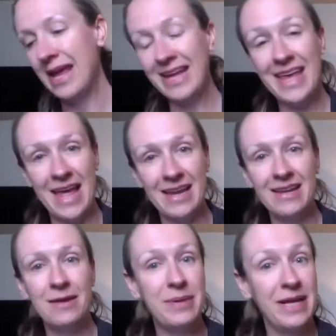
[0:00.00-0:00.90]

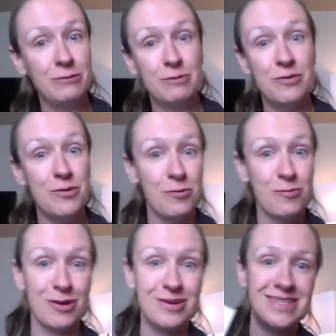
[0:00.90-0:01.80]
Again, a page with no
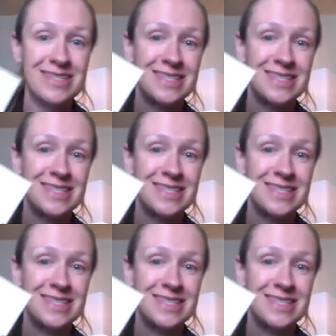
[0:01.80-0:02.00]
words,